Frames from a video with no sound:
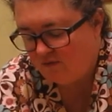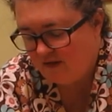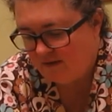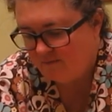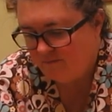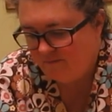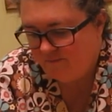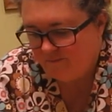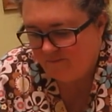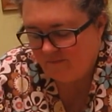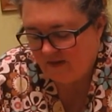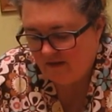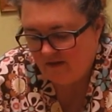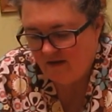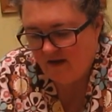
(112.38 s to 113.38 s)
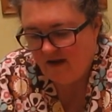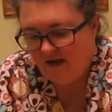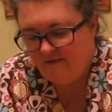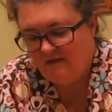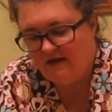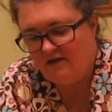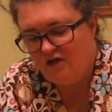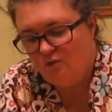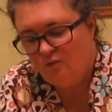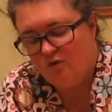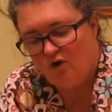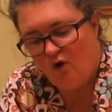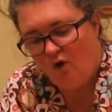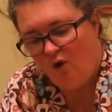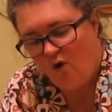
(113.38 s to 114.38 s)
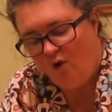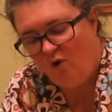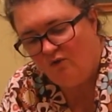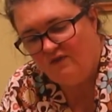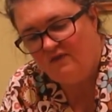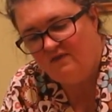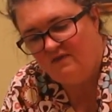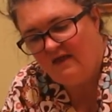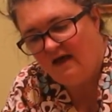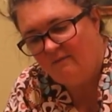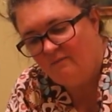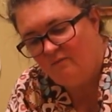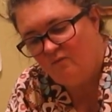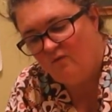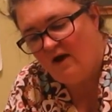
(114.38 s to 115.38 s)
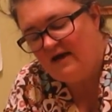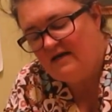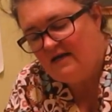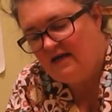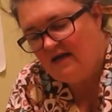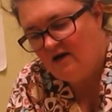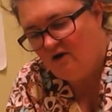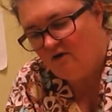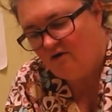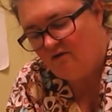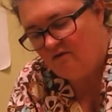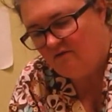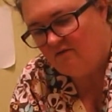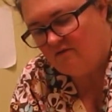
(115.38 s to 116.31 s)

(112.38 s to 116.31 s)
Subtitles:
them, and then you would hold them right here